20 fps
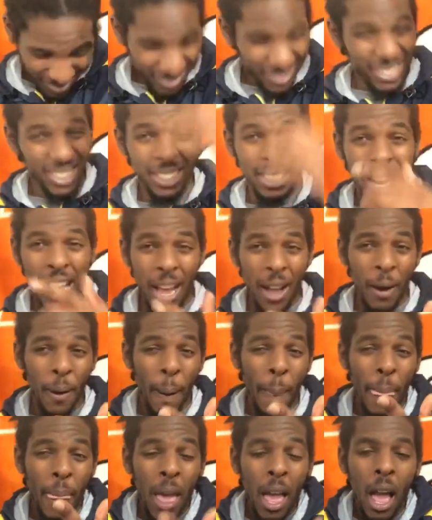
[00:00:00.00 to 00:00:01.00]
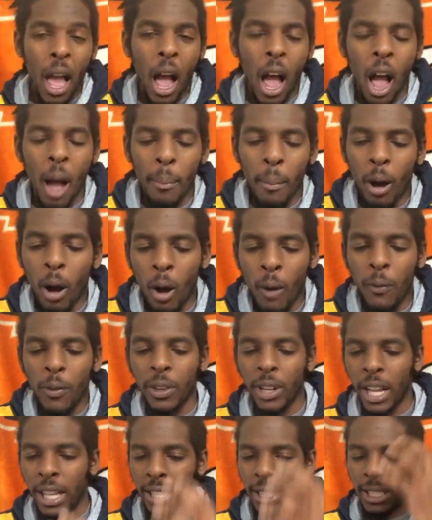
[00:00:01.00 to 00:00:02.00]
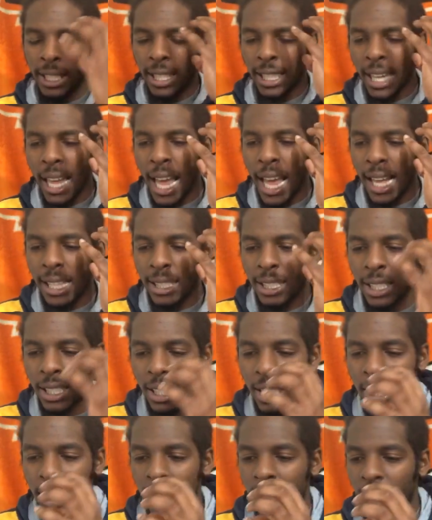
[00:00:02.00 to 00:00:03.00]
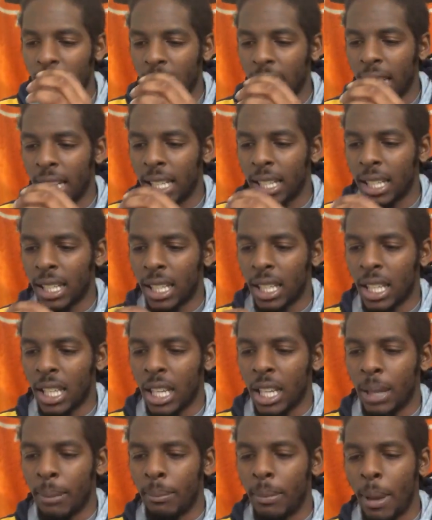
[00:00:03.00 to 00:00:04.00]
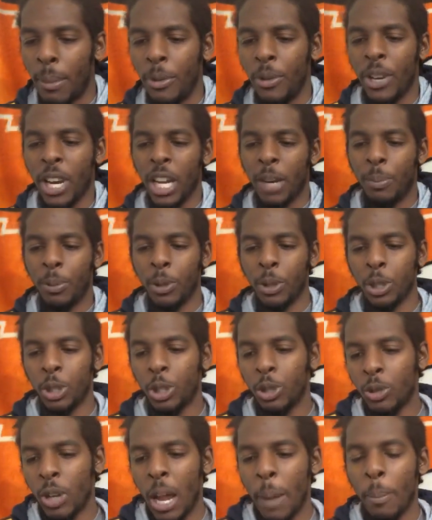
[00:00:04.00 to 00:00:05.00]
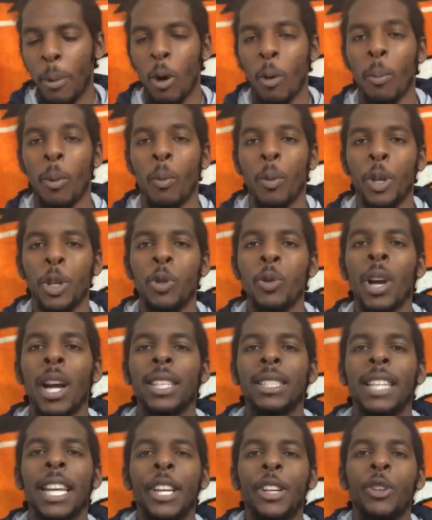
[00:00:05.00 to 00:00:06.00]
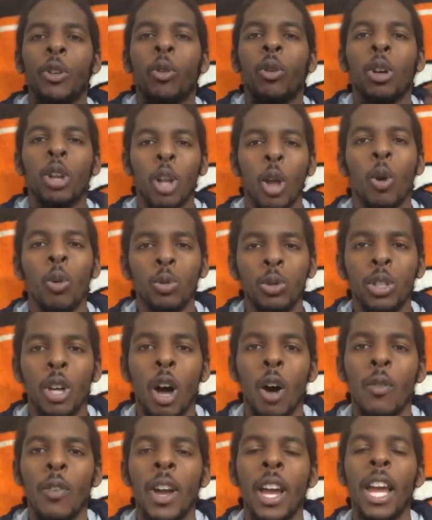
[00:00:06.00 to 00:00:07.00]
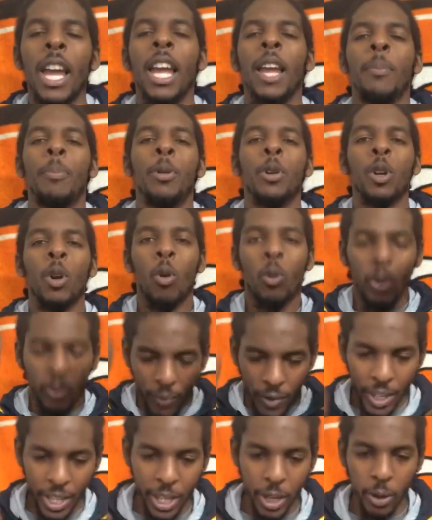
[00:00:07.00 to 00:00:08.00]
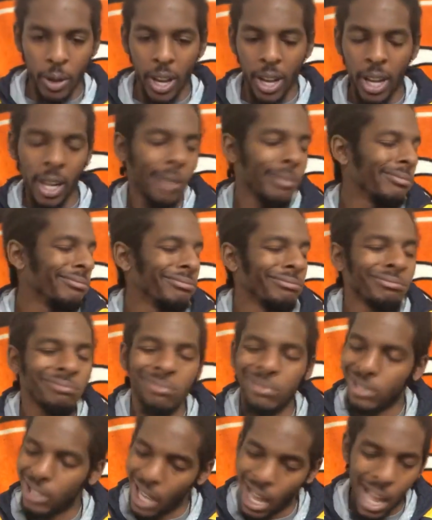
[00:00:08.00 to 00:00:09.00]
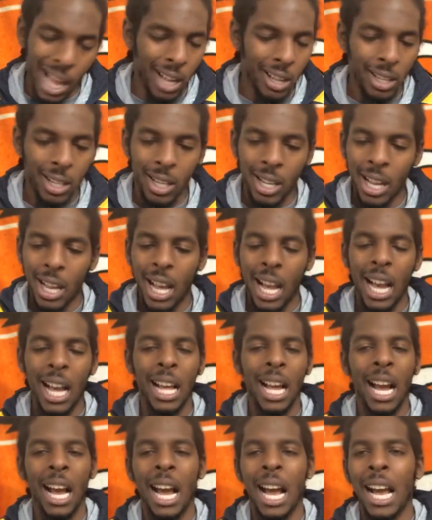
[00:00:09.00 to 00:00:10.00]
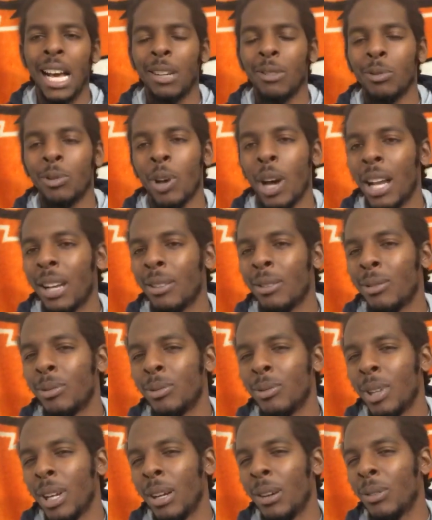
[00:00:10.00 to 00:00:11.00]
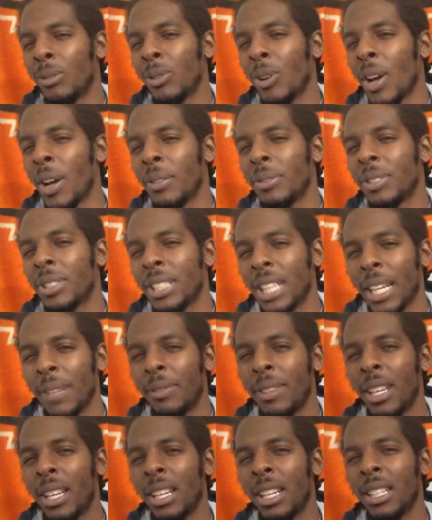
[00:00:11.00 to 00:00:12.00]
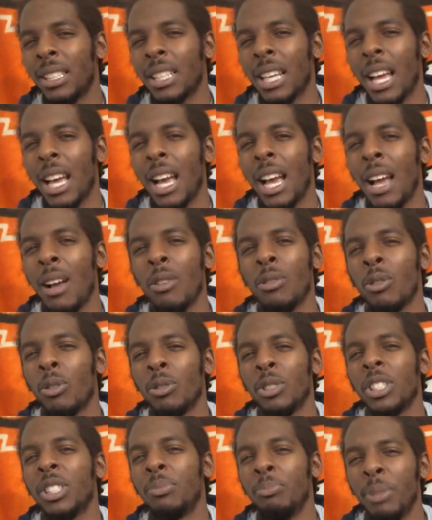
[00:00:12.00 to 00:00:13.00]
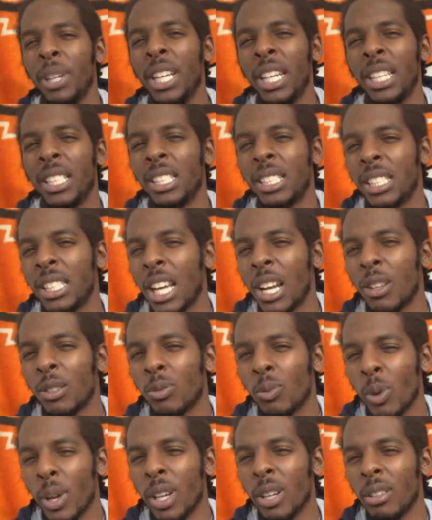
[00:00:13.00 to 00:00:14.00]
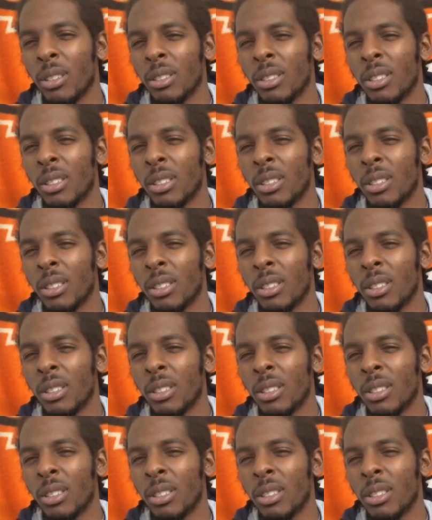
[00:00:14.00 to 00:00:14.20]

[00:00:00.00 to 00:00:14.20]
Now, I'm all for like glasses and maybe you gotta put a strap on, but when you gotta take your clothes off and put on a video game, nah. I don't know how safe that is. I don't know. Just me, it just sounds weird.